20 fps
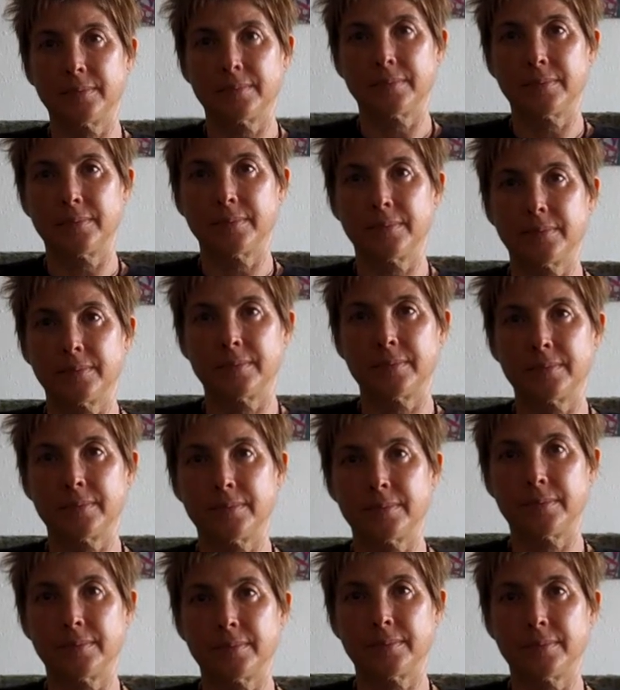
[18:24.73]
guardian
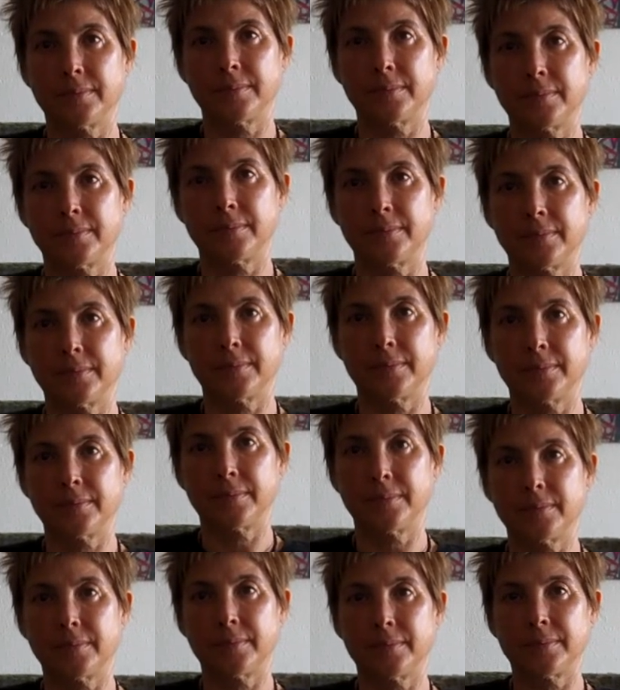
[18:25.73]
of freedom,
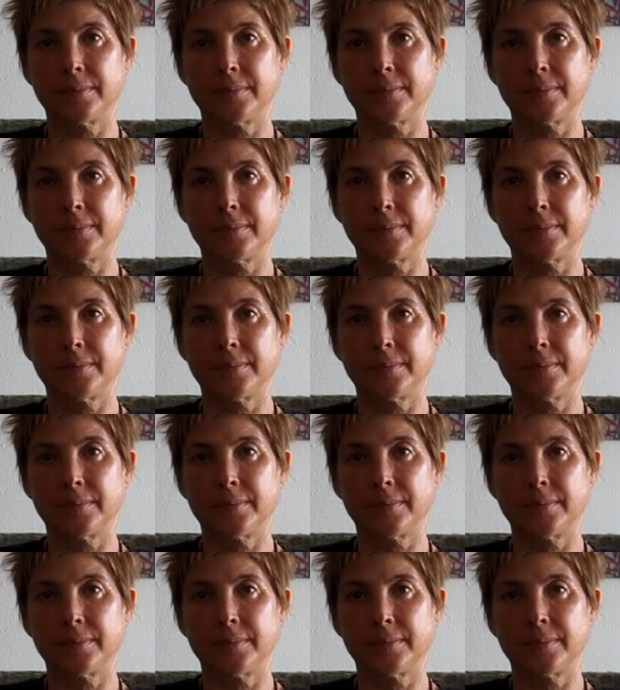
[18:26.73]
or